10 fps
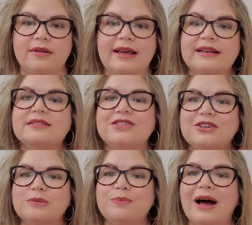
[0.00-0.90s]
Yes,
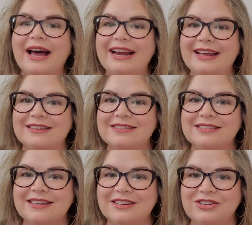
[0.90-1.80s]
there's
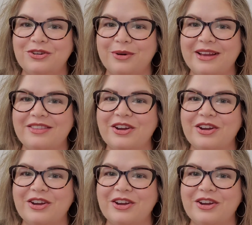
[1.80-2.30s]
pine-esque to it.